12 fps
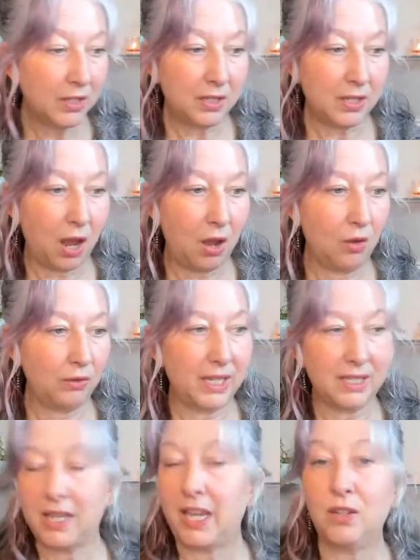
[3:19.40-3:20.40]
So
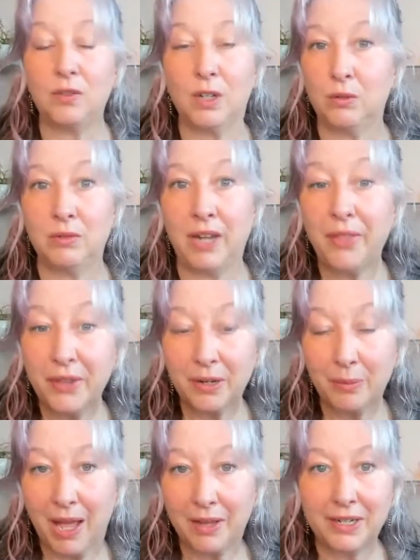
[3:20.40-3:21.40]
let's say you know nothing
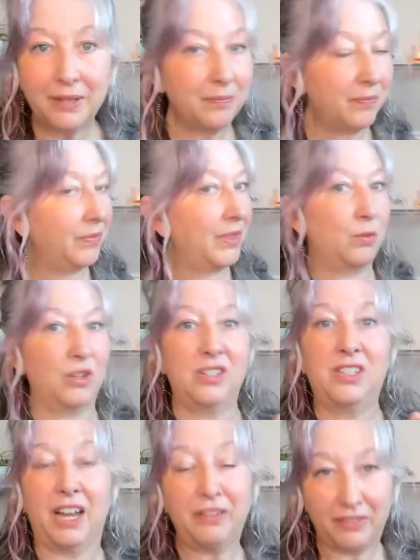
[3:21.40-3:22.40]
about it, then we're
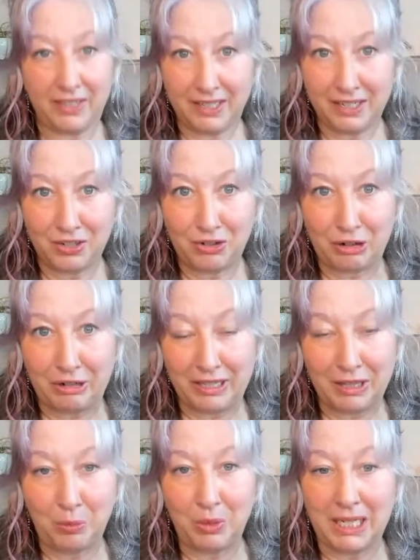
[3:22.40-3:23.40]
definitely going to start
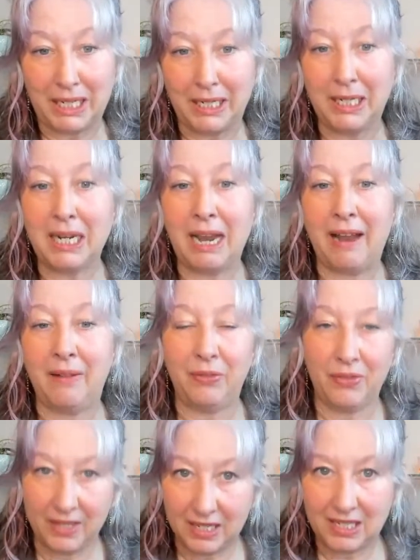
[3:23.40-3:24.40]
at the beginning,
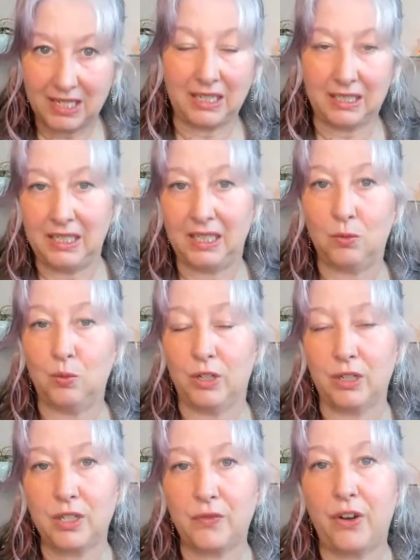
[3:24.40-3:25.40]
and this technique
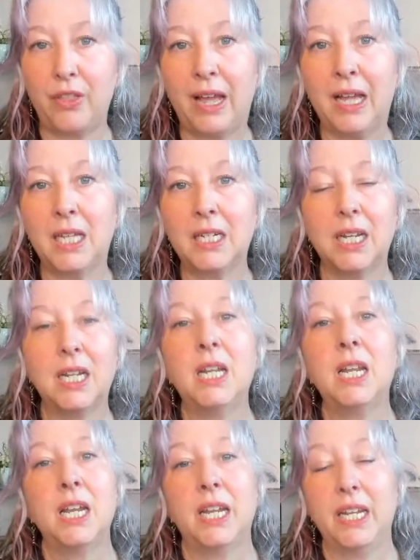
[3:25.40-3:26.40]
works for that.
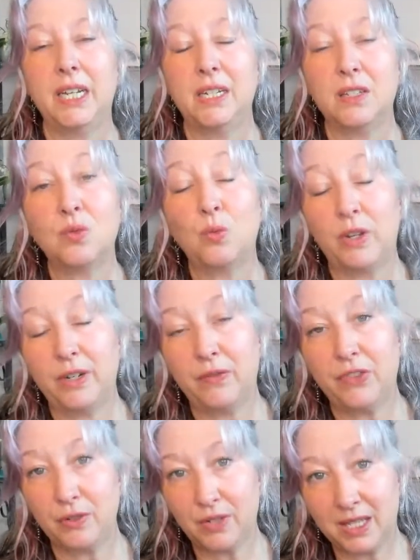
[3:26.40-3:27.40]
It is one of
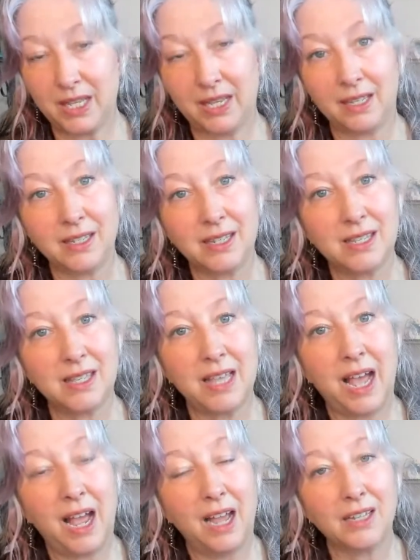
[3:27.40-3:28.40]
those things
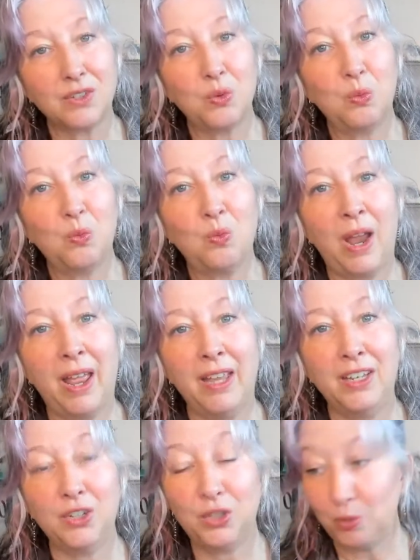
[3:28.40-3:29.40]
that
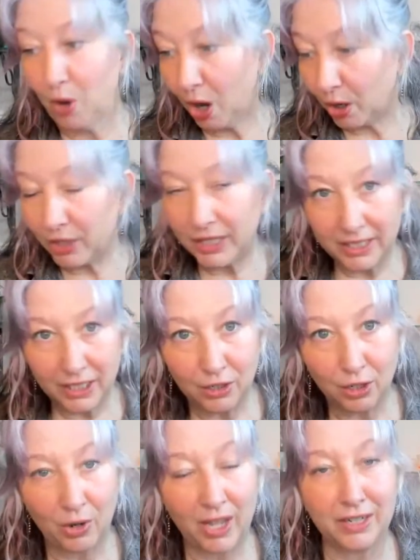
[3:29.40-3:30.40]
when you already
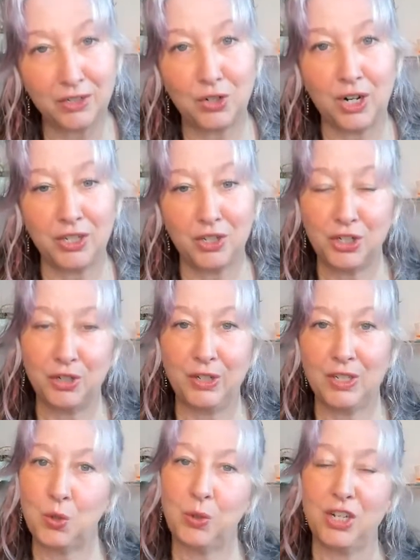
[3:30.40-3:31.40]
know how to trust your
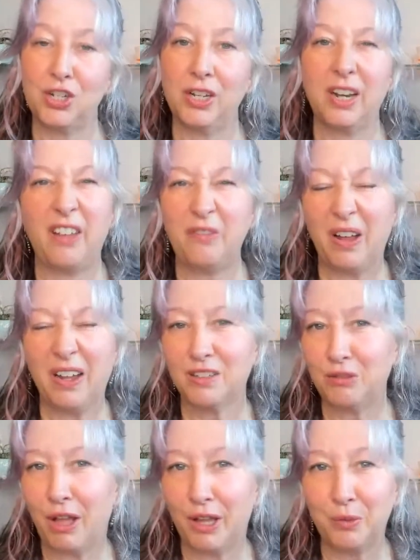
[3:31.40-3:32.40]
intuition, I find a
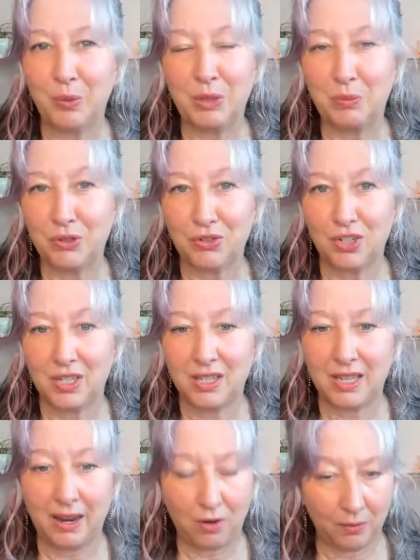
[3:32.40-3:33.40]
lot of people just
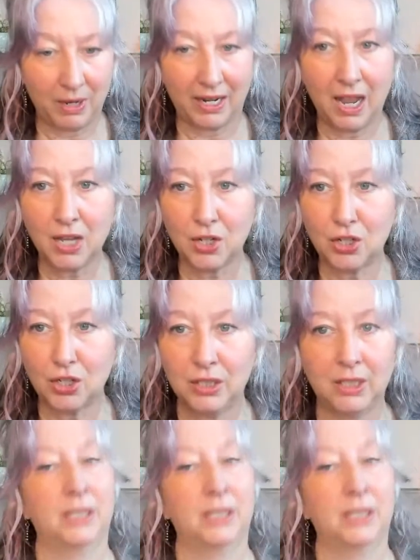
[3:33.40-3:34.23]
say, oh my gosh,